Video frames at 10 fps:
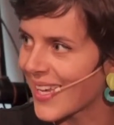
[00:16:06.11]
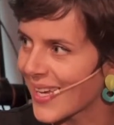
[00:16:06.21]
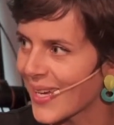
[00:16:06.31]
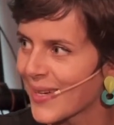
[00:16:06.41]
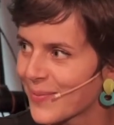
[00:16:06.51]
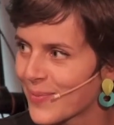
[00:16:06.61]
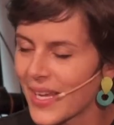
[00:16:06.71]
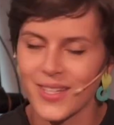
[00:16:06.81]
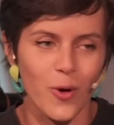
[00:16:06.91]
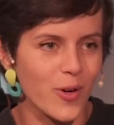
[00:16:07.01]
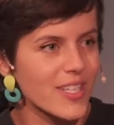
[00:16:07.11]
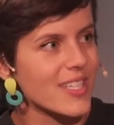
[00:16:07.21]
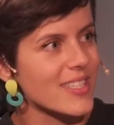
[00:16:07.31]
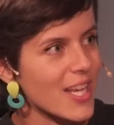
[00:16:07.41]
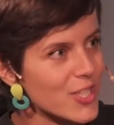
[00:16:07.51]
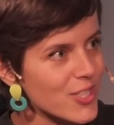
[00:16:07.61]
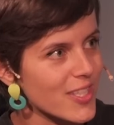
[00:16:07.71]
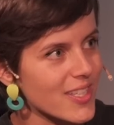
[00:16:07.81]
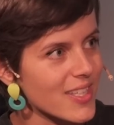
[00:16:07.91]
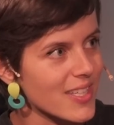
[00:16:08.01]
and
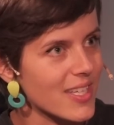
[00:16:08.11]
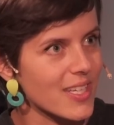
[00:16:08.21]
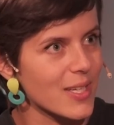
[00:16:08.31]
organizational